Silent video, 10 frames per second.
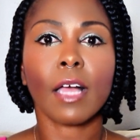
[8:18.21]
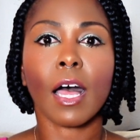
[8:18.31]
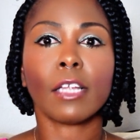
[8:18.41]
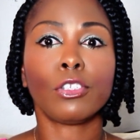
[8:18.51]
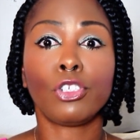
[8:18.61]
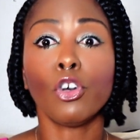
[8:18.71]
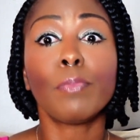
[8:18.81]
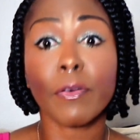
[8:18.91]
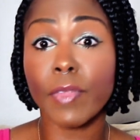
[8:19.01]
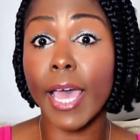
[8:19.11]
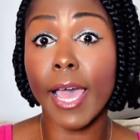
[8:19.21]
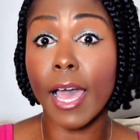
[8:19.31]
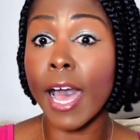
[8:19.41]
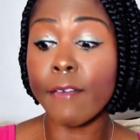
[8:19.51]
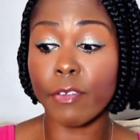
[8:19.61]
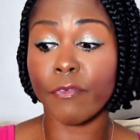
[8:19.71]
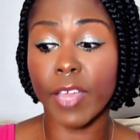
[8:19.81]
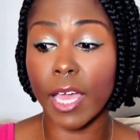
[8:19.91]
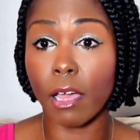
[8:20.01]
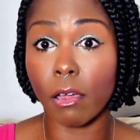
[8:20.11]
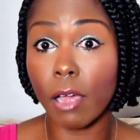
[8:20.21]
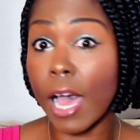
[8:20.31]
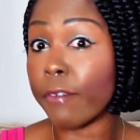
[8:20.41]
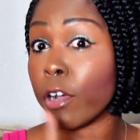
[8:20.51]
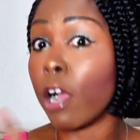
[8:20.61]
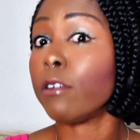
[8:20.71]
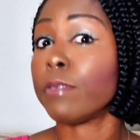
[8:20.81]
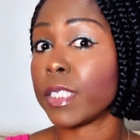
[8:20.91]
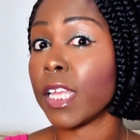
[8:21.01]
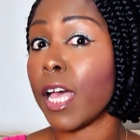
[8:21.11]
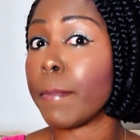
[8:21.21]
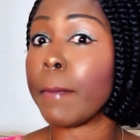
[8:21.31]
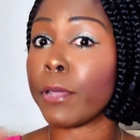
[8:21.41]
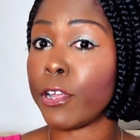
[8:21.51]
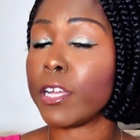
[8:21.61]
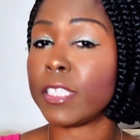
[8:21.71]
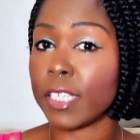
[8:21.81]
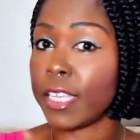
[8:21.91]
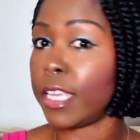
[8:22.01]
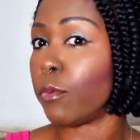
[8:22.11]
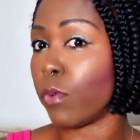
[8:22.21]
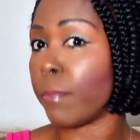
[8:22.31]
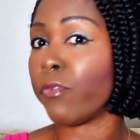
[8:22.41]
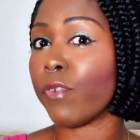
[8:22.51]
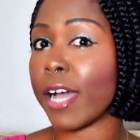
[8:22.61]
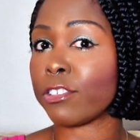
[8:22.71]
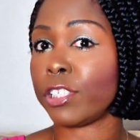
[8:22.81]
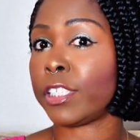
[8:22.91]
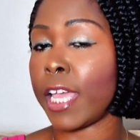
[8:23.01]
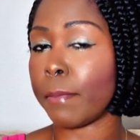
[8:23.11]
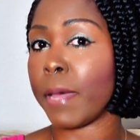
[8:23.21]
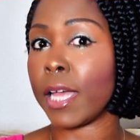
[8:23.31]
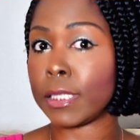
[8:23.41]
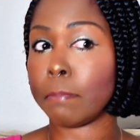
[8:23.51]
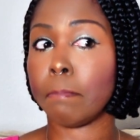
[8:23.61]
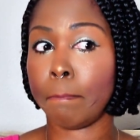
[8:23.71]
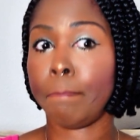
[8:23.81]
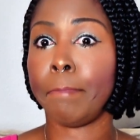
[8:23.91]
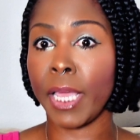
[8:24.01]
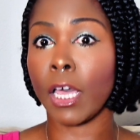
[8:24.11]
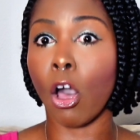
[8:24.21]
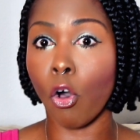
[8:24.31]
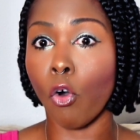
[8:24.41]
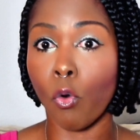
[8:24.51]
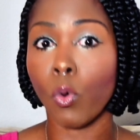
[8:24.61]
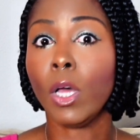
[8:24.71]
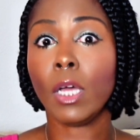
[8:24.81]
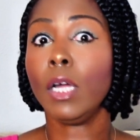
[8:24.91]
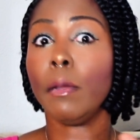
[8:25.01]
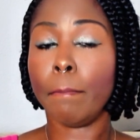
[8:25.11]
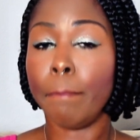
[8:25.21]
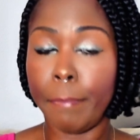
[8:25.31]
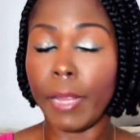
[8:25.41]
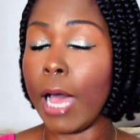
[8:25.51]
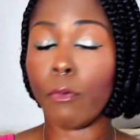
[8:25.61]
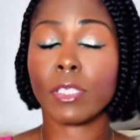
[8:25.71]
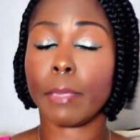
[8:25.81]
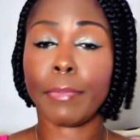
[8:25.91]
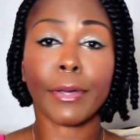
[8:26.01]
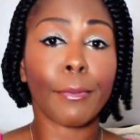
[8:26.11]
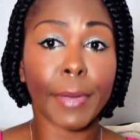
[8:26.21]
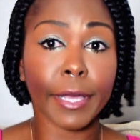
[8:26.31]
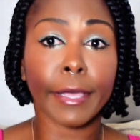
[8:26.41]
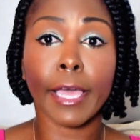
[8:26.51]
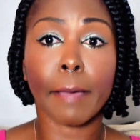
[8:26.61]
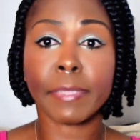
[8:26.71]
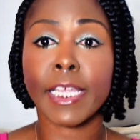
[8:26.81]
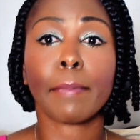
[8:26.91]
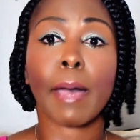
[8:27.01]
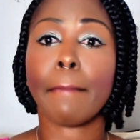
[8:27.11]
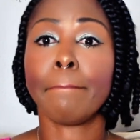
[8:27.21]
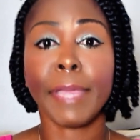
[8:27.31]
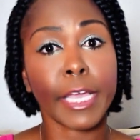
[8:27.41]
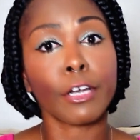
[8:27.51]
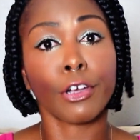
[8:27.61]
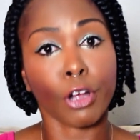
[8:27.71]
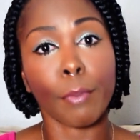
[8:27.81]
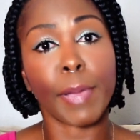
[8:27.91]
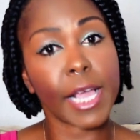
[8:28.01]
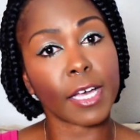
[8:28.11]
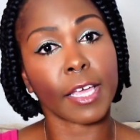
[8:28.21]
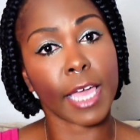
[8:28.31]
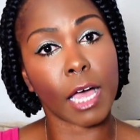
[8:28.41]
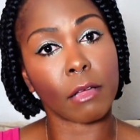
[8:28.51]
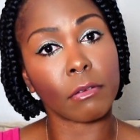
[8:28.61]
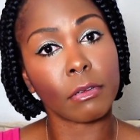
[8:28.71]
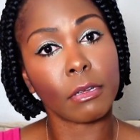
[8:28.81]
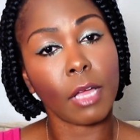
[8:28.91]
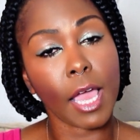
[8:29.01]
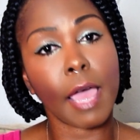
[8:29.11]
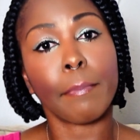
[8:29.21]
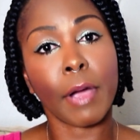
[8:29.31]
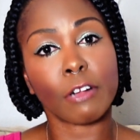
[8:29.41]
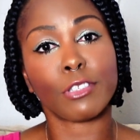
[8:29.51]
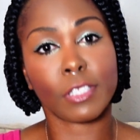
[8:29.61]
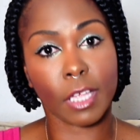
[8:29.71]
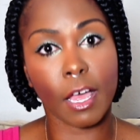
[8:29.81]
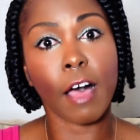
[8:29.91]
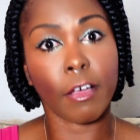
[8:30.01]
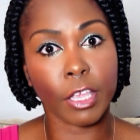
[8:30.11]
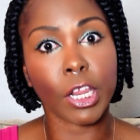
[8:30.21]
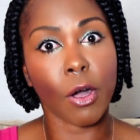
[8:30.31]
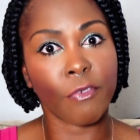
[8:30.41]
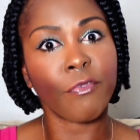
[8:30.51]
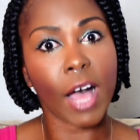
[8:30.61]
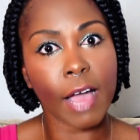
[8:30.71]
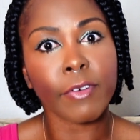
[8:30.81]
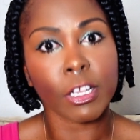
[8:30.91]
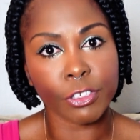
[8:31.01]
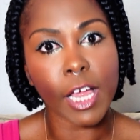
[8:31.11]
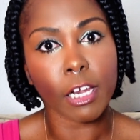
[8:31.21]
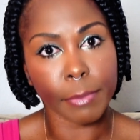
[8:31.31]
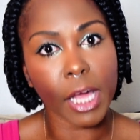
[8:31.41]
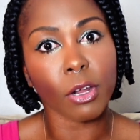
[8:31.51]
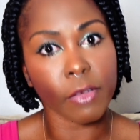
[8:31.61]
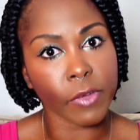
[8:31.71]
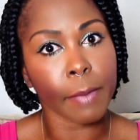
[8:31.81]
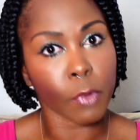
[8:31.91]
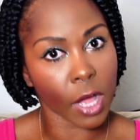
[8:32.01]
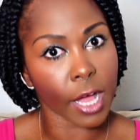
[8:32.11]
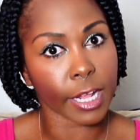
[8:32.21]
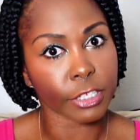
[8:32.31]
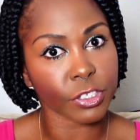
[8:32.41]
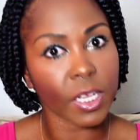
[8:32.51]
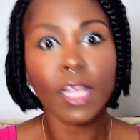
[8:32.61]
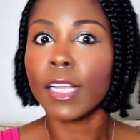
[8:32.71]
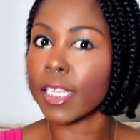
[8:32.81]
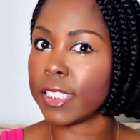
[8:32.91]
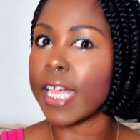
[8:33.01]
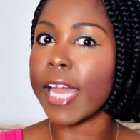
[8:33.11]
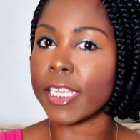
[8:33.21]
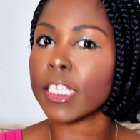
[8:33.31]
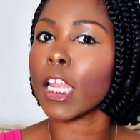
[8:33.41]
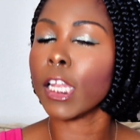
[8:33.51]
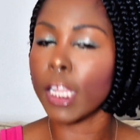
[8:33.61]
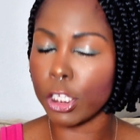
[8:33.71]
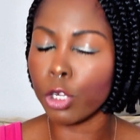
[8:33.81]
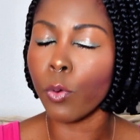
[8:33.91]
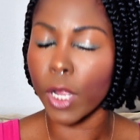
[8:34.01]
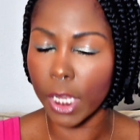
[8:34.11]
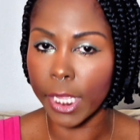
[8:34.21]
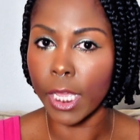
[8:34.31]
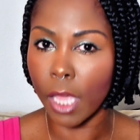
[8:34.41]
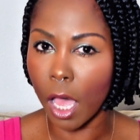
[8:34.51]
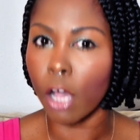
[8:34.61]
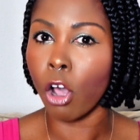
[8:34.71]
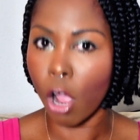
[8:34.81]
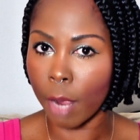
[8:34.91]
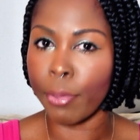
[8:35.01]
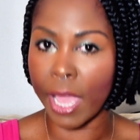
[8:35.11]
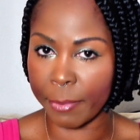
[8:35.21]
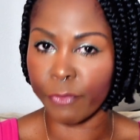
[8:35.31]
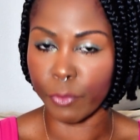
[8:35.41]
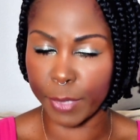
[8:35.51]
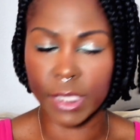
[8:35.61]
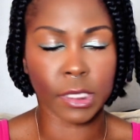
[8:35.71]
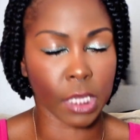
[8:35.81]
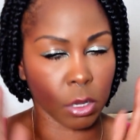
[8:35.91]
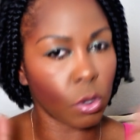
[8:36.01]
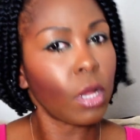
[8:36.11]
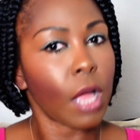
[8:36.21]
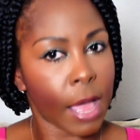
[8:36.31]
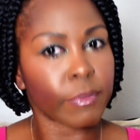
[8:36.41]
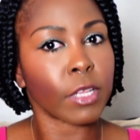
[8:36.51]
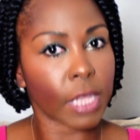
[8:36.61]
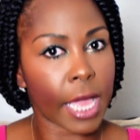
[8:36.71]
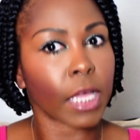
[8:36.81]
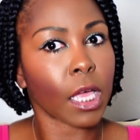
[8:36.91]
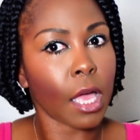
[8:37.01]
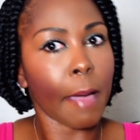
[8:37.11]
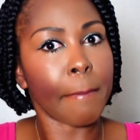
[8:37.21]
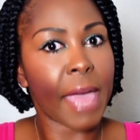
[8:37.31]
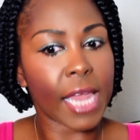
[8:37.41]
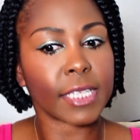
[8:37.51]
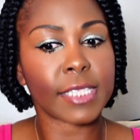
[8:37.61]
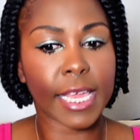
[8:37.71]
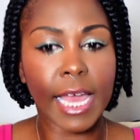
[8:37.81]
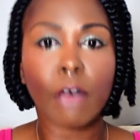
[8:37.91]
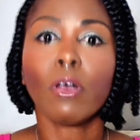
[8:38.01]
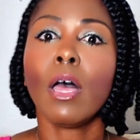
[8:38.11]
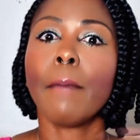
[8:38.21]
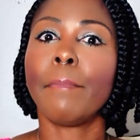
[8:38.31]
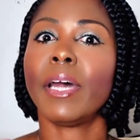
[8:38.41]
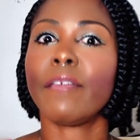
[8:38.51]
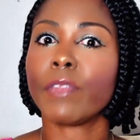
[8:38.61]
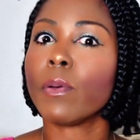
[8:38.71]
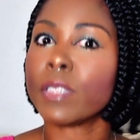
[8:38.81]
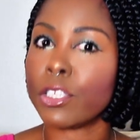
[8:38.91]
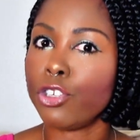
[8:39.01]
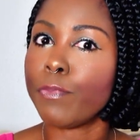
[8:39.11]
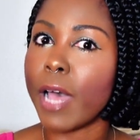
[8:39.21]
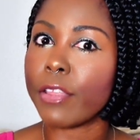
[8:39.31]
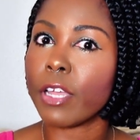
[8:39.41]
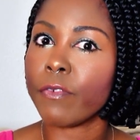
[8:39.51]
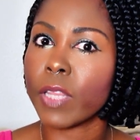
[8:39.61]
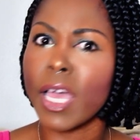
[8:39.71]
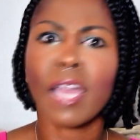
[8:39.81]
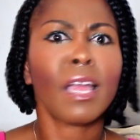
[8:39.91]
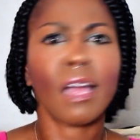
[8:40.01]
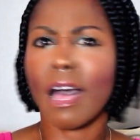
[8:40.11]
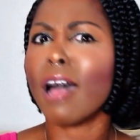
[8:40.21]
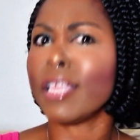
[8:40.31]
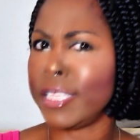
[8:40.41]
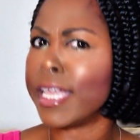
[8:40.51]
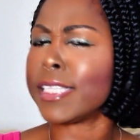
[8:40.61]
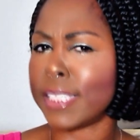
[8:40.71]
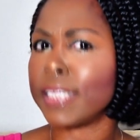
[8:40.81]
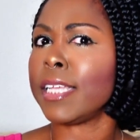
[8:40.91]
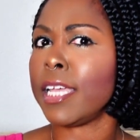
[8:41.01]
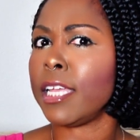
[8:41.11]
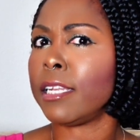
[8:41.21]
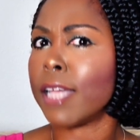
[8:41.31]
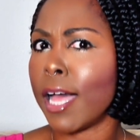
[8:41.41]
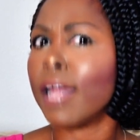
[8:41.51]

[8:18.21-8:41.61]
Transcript: A dupe of that, I haven't found. I've heard some. I'm curious to get one before I actually take my big old, I don't want to say big old bank account, but take my big girl bank account and purchase a $500 bottle of Amouage, because that is literally a car payment for me. So I have to balance that out. But if there was a dupe out there for that, yes, indeed,